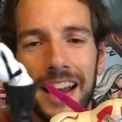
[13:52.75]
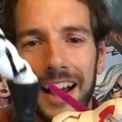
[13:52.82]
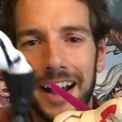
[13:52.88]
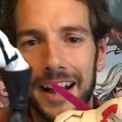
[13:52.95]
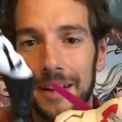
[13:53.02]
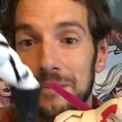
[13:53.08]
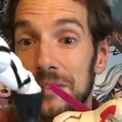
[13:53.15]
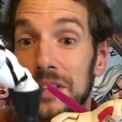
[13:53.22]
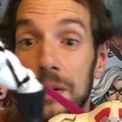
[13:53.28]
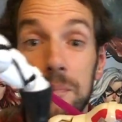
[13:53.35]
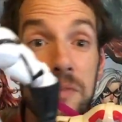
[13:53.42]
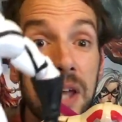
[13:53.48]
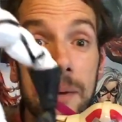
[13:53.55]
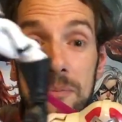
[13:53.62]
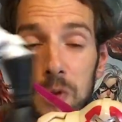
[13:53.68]
Uh, the
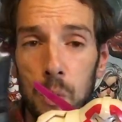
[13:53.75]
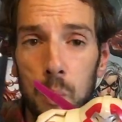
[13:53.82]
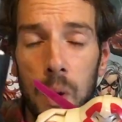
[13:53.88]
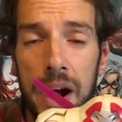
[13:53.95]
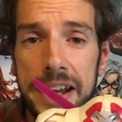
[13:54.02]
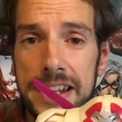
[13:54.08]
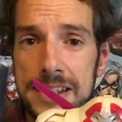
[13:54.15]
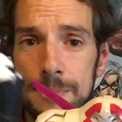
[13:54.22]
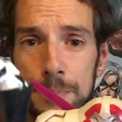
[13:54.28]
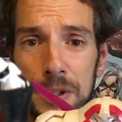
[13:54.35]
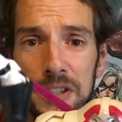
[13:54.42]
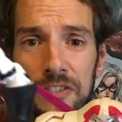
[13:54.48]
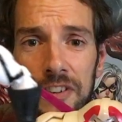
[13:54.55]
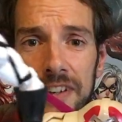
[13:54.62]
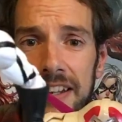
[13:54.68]
yeah, the white is
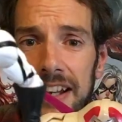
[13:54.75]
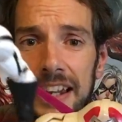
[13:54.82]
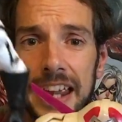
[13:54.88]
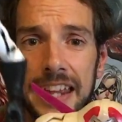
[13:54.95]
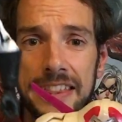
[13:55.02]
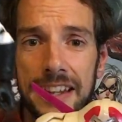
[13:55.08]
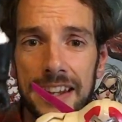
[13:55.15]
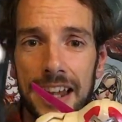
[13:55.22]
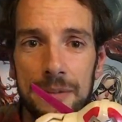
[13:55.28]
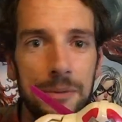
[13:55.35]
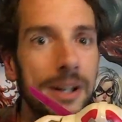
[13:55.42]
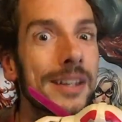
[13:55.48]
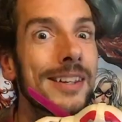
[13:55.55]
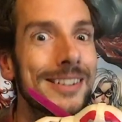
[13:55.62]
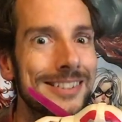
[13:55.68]
beautiful and clean. The line
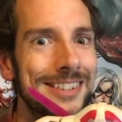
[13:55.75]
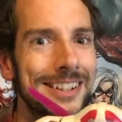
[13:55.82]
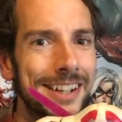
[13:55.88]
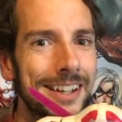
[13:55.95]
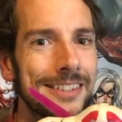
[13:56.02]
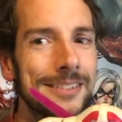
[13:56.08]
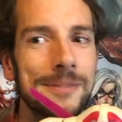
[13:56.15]
work. She does.